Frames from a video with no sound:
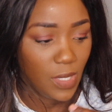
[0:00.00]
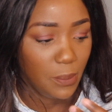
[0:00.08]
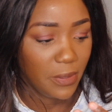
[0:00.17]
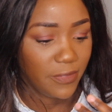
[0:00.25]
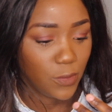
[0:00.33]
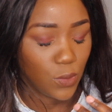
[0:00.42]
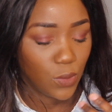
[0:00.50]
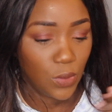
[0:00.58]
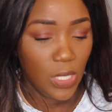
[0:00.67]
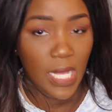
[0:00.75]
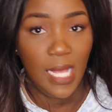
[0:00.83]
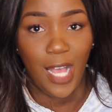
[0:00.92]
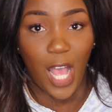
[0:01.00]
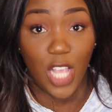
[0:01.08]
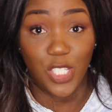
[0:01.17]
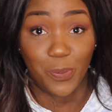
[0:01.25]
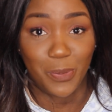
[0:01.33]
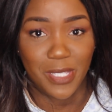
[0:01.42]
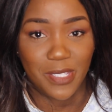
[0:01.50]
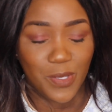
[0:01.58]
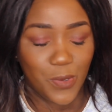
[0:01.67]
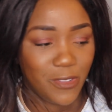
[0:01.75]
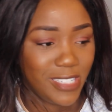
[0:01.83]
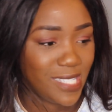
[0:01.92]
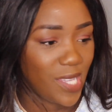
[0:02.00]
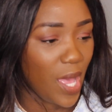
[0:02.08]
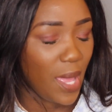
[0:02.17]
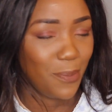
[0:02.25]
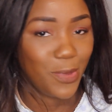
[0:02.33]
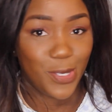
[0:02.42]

before I jump into story time.